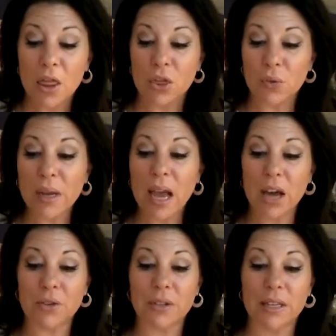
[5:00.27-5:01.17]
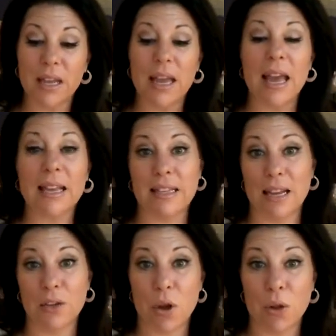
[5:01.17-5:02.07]
three hundred and
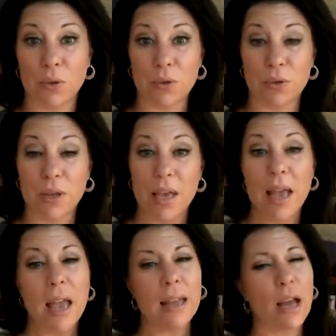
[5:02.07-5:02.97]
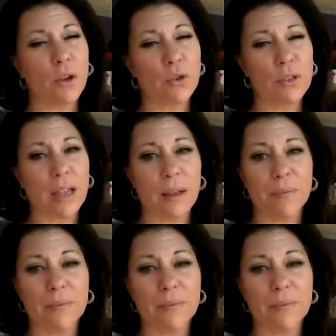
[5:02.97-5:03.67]
ten dollars. Now you say,